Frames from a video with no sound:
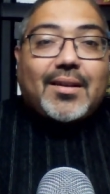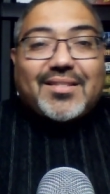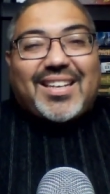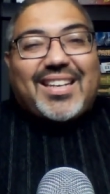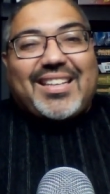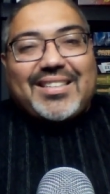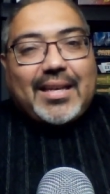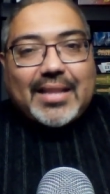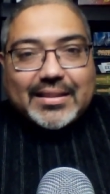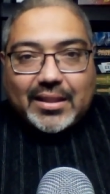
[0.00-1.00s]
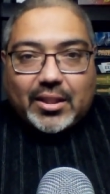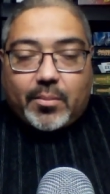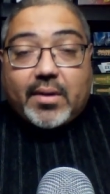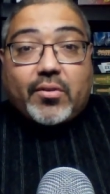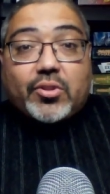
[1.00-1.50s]
So I, that's a little
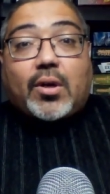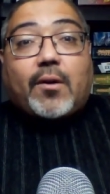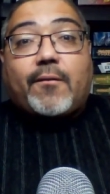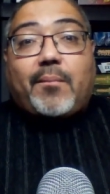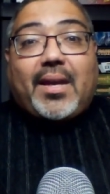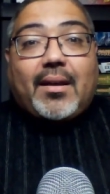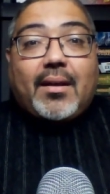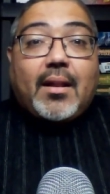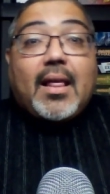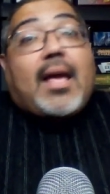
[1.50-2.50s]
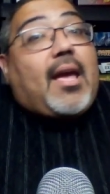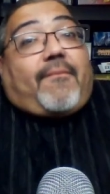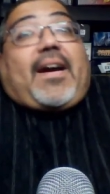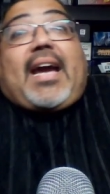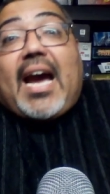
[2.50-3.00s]
bit of a struggle for me.
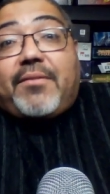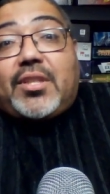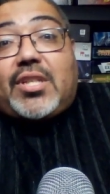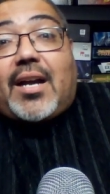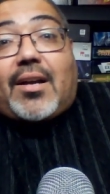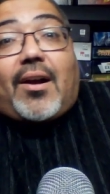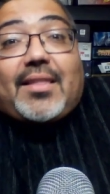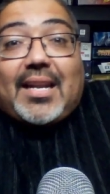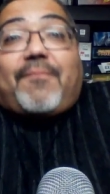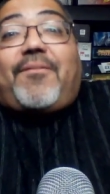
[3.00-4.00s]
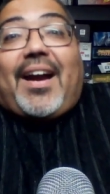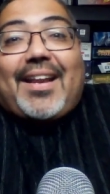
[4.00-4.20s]
If I have the John card, then I'm fine.